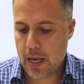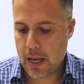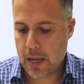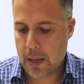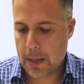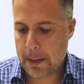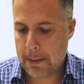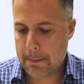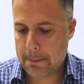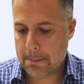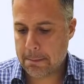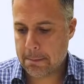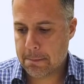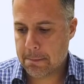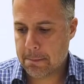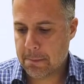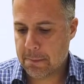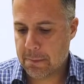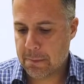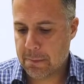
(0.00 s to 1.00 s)
Mm-hmm.
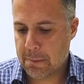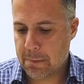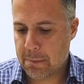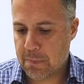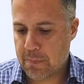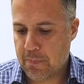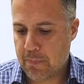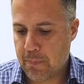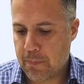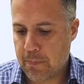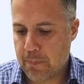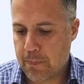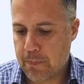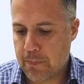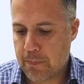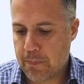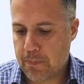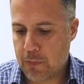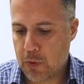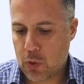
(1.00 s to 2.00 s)
Um,
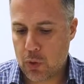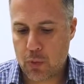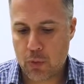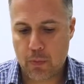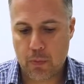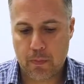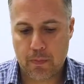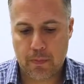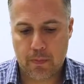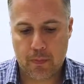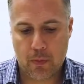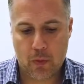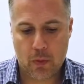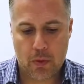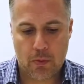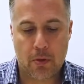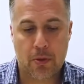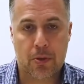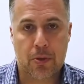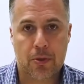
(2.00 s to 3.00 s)
so
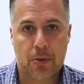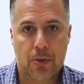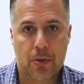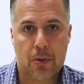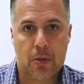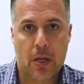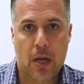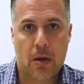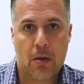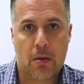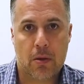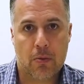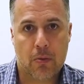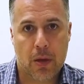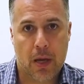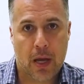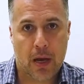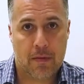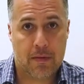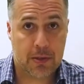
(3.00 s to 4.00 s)
We've understood now that
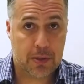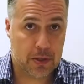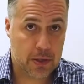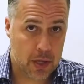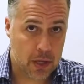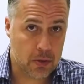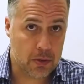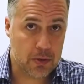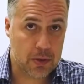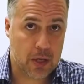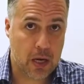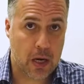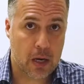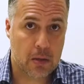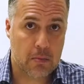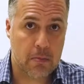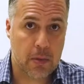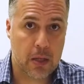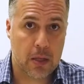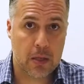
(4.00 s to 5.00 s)
we have a
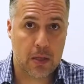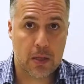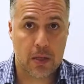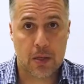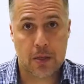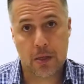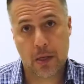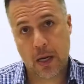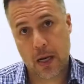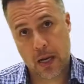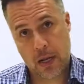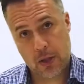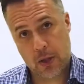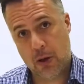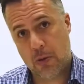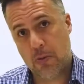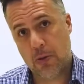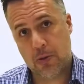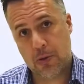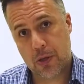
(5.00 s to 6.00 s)
single-sided milling disc and a
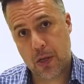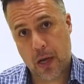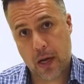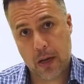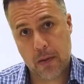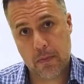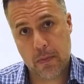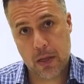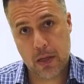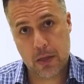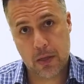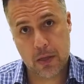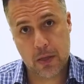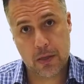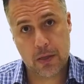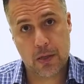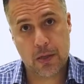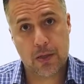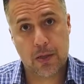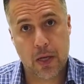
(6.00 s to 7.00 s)
double-sided milling
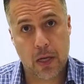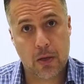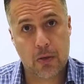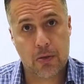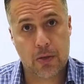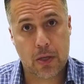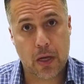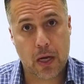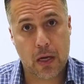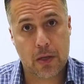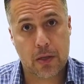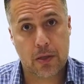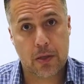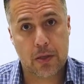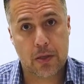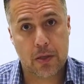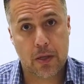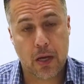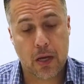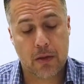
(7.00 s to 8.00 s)
disc. The single-sided is
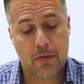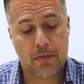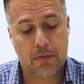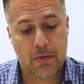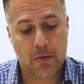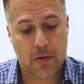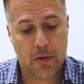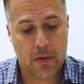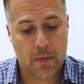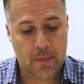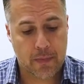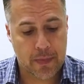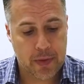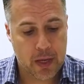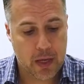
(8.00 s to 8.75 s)
designed for